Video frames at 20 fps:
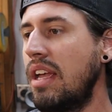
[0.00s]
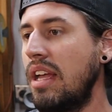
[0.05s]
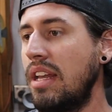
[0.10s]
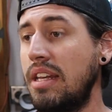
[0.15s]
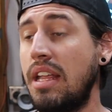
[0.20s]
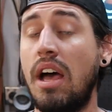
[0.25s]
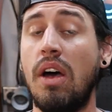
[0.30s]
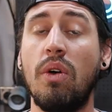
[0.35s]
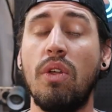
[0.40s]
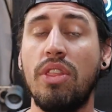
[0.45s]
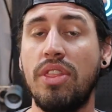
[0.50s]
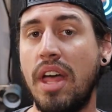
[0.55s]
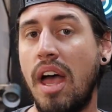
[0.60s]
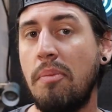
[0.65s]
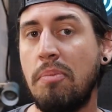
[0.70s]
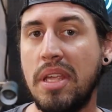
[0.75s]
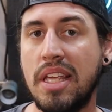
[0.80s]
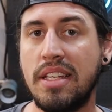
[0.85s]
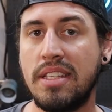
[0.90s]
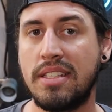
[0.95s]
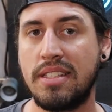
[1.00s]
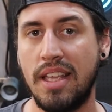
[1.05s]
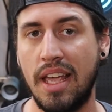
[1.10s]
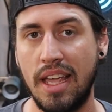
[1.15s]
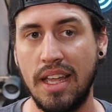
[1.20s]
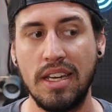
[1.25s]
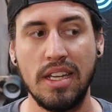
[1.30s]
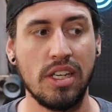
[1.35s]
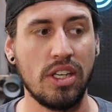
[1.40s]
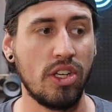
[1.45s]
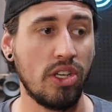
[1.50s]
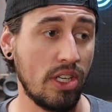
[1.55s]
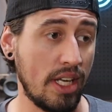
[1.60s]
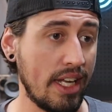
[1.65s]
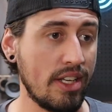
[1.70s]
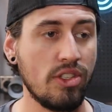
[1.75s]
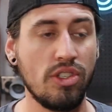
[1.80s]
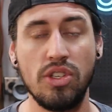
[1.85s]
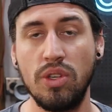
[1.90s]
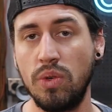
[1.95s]
Now, that being said, could
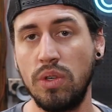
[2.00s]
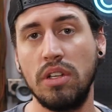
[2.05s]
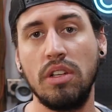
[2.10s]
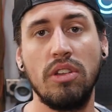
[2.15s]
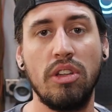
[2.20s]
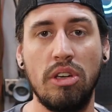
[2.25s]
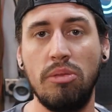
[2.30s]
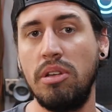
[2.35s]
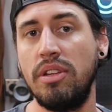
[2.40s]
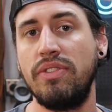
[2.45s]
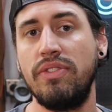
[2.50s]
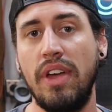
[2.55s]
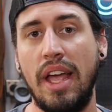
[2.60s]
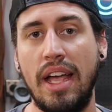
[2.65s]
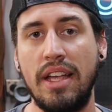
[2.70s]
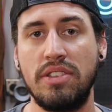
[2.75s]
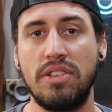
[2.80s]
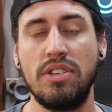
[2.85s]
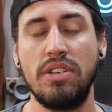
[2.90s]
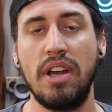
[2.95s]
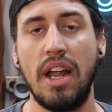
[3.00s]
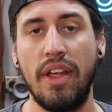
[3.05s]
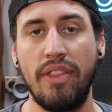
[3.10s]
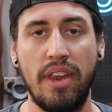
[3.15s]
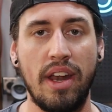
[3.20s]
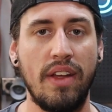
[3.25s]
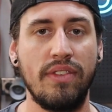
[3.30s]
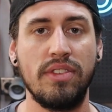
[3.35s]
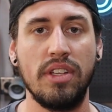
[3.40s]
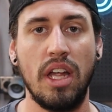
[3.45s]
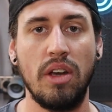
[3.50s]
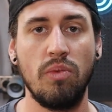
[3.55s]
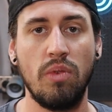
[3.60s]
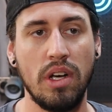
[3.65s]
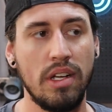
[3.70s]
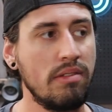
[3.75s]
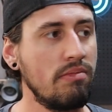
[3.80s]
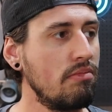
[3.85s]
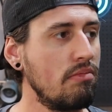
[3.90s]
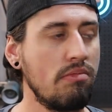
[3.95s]
I do it a little bit faster now that I've done
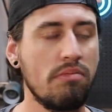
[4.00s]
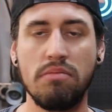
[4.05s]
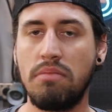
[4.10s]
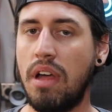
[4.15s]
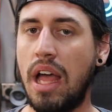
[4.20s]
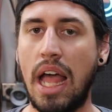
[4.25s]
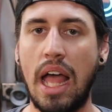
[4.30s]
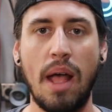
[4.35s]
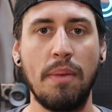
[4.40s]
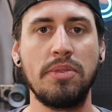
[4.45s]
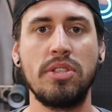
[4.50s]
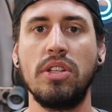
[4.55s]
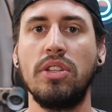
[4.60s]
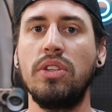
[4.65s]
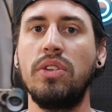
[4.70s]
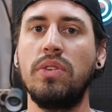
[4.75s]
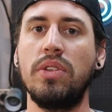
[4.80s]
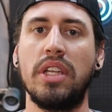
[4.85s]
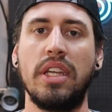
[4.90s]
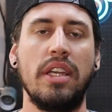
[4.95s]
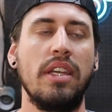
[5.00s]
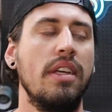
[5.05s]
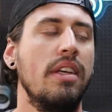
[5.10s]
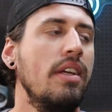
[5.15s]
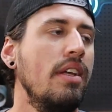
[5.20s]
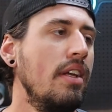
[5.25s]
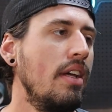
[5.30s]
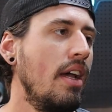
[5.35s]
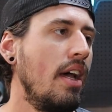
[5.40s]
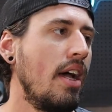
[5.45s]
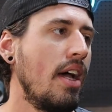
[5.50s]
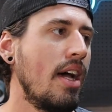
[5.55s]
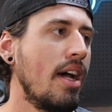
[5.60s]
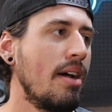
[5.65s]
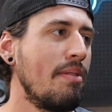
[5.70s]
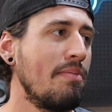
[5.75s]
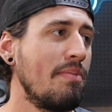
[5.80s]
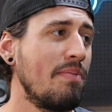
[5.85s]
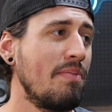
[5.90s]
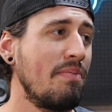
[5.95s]
one? Absolutely.
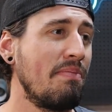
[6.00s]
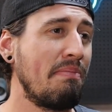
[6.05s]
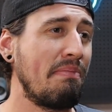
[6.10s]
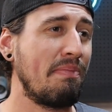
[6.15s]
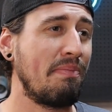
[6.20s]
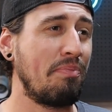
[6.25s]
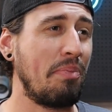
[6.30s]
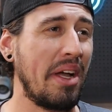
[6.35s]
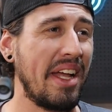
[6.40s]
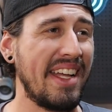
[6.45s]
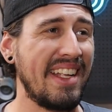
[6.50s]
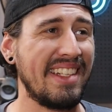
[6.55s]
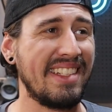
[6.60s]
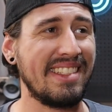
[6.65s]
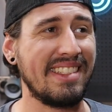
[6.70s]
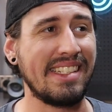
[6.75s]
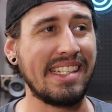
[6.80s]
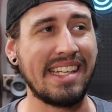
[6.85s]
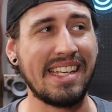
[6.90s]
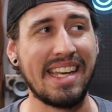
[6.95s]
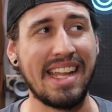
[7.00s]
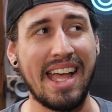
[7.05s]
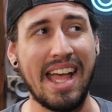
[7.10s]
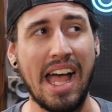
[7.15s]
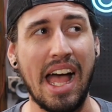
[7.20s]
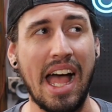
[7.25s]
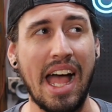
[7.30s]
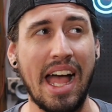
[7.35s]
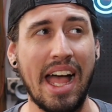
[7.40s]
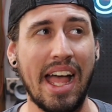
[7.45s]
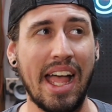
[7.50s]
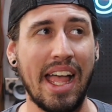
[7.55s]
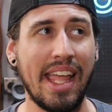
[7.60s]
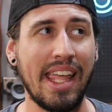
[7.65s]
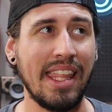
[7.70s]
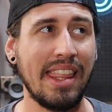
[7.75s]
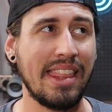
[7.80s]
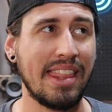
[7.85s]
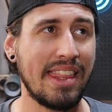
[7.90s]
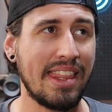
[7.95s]
But
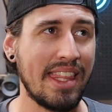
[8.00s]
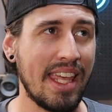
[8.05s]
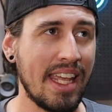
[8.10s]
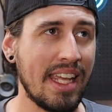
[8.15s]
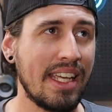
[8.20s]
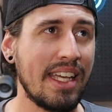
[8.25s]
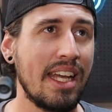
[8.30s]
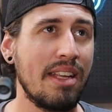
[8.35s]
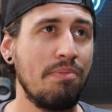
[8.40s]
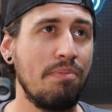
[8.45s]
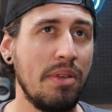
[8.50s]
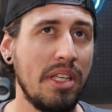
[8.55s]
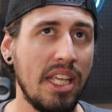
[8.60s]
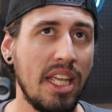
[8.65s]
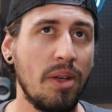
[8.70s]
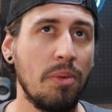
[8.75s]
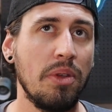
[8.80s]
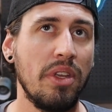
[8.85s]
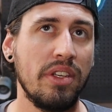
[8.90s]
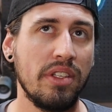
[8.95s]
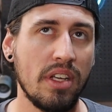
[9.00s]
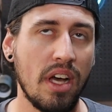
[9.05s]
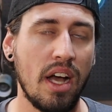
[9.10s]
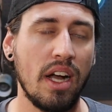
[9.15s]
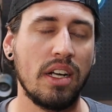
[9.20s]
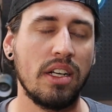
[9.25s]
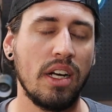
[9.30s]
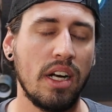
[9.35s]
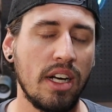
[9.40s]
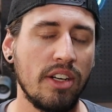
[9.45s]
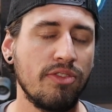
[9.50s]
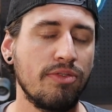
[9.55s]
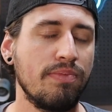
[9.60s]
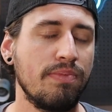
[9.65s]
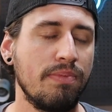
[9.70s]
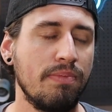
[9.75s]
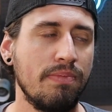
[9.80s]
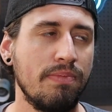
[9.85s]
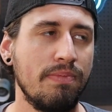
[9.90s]
I think I'd be able to knock off